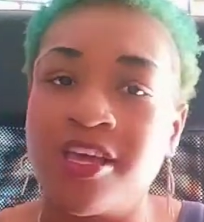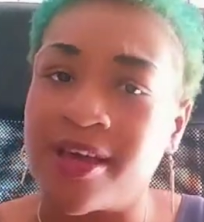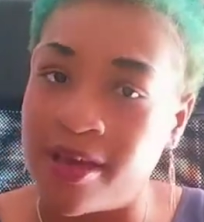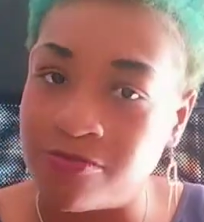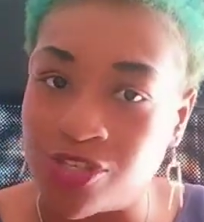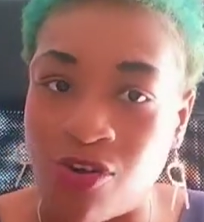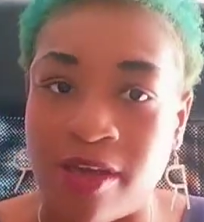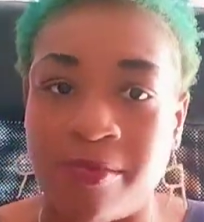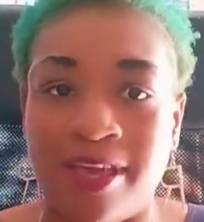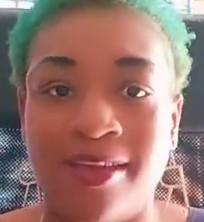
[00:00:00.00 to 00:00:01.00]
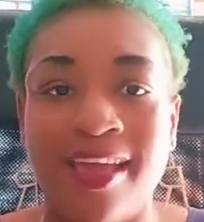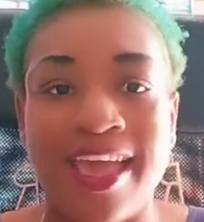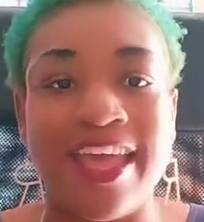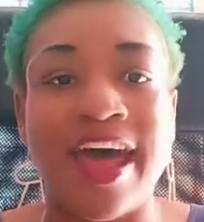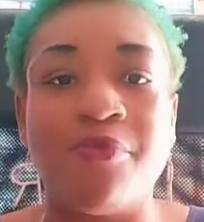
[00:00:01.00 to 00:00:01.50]
come join me
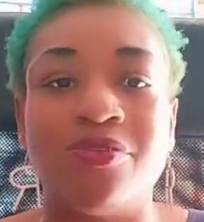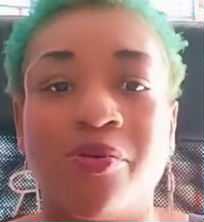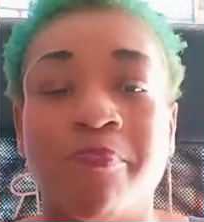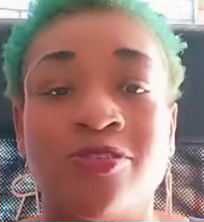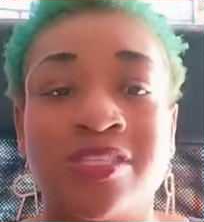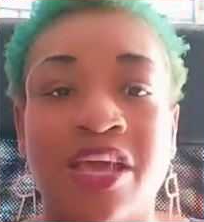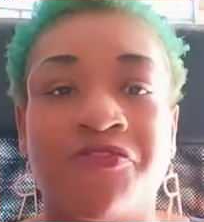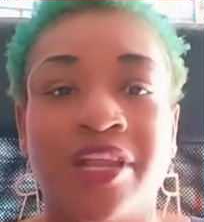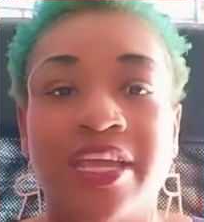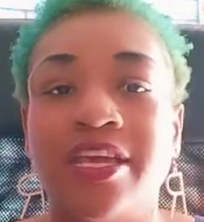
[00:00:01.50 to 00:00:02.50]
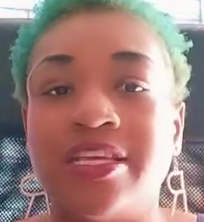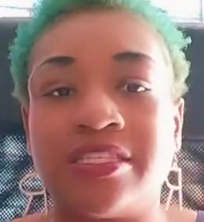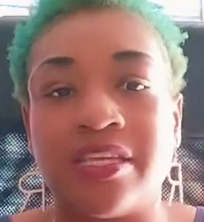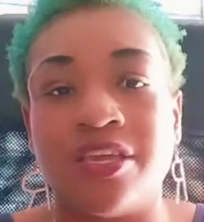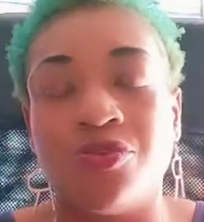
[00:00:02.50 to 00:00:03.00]
and I will most definitely
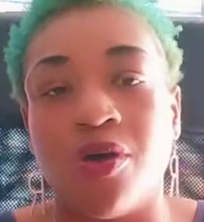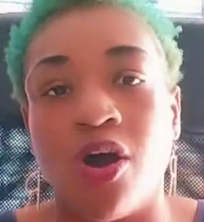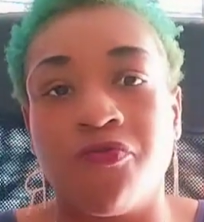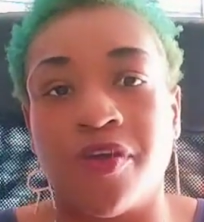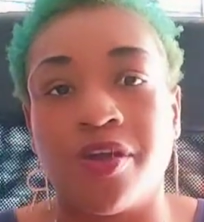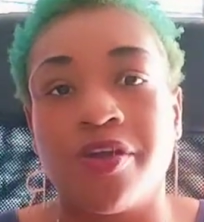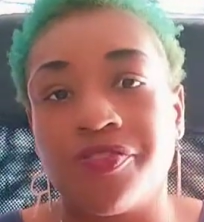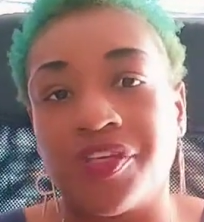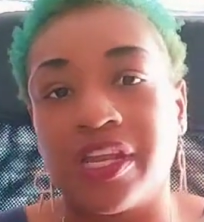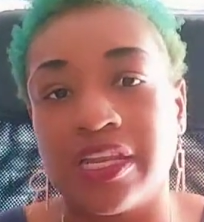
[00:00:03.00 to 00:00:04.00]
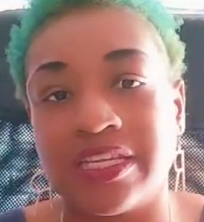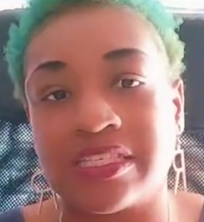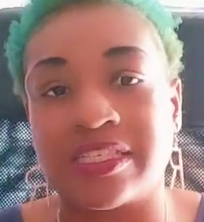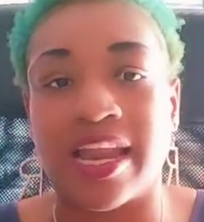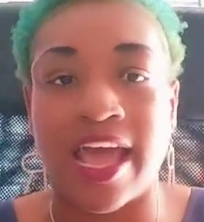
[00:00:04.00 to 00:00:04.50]
send you over the
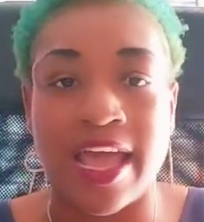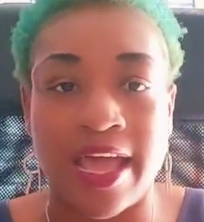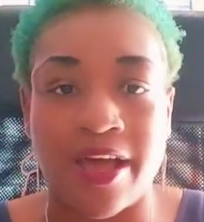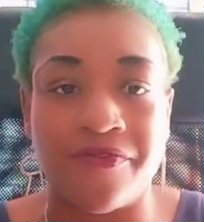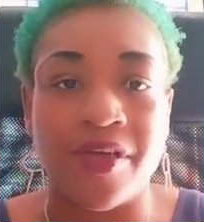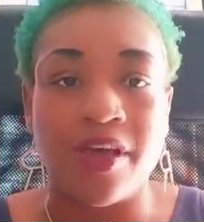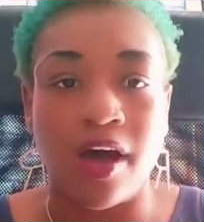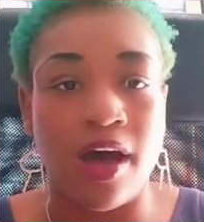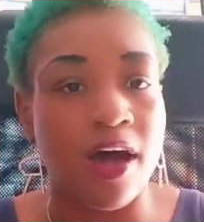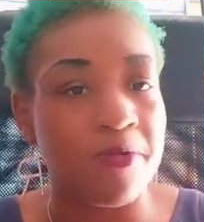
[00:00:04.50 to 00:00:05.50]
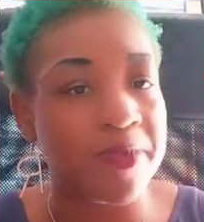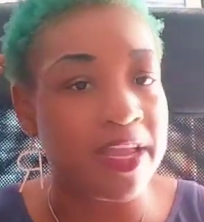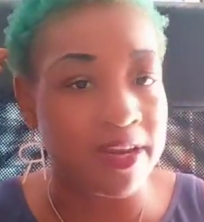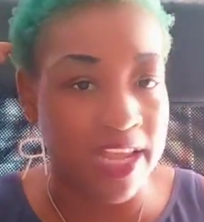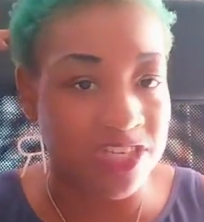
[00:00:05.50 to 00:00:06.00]
list that I have um,
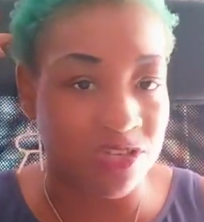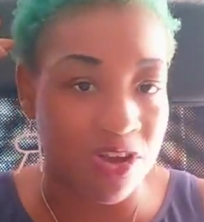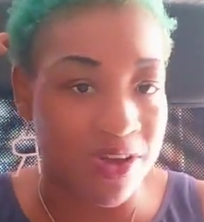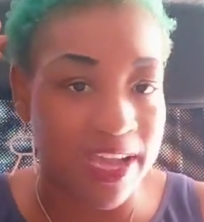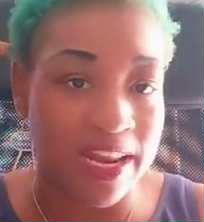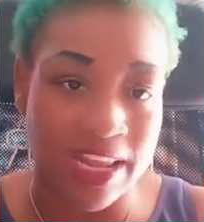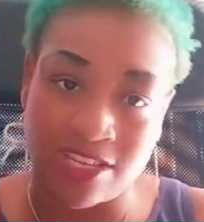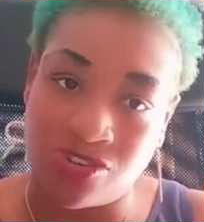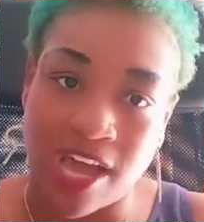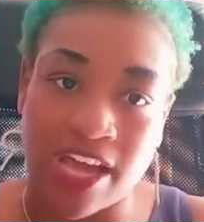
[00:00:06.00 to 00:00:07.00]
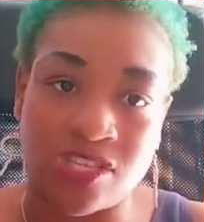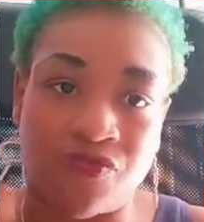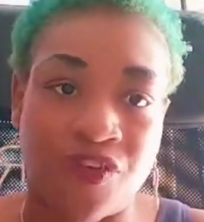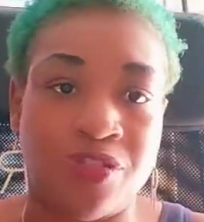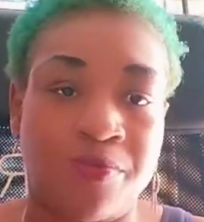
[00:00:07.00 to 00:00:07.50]
and let you know and let you guys
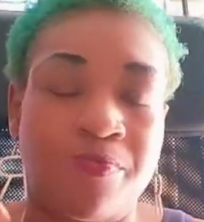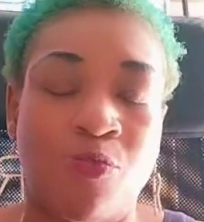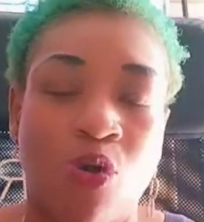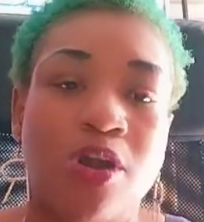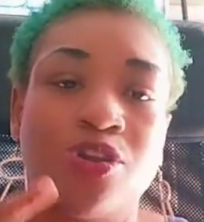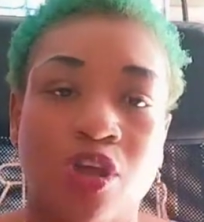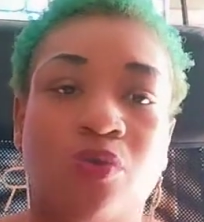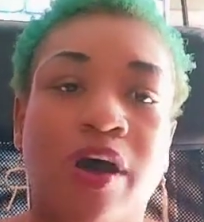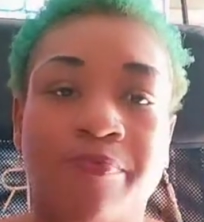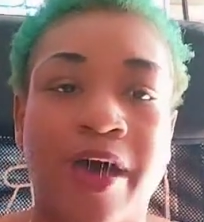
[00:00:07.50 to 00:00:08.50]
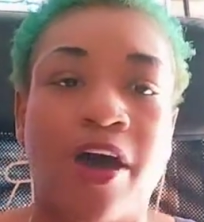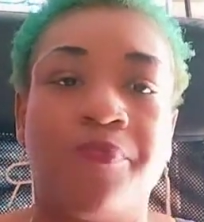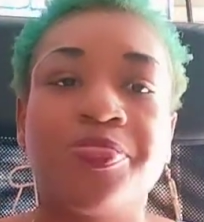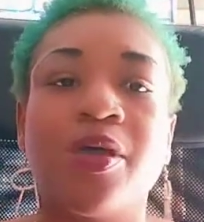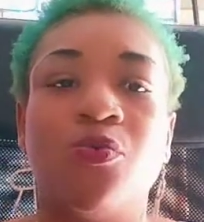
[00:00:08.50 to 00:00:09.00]
furthermore know
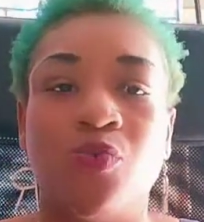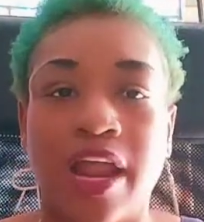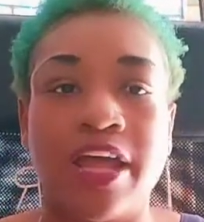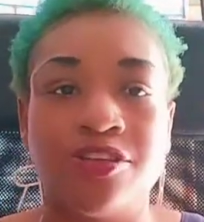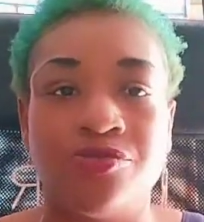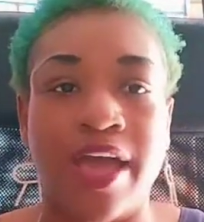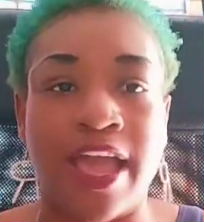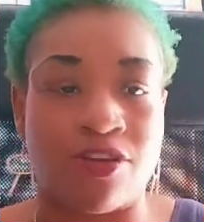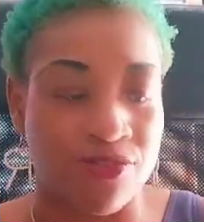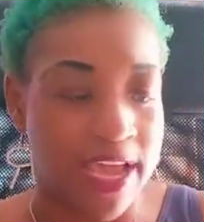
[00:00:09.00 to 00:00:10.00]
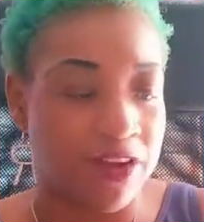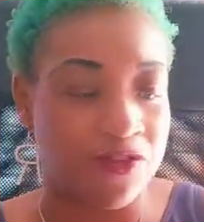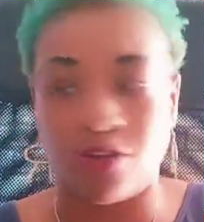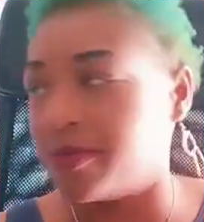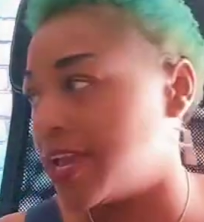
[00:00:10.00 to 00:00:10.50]
about what I do at Creative
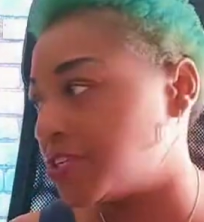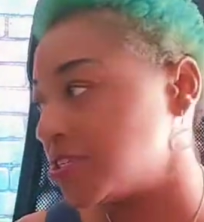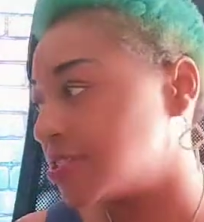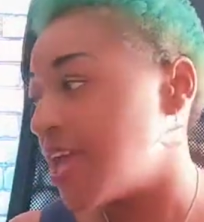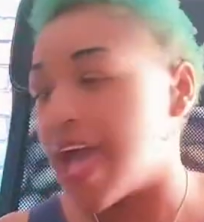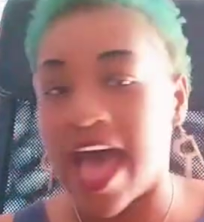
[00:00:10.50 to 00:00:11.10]
Illuminations.